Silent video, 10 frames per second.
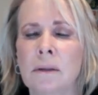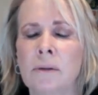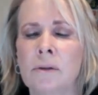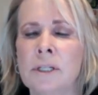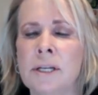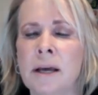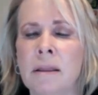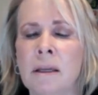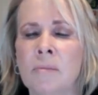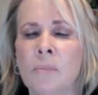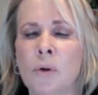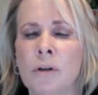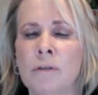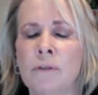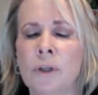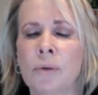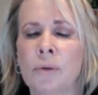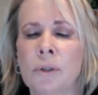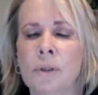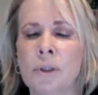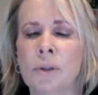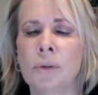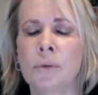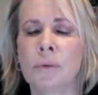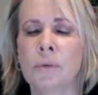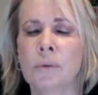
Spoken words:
there's nothing more for you to do.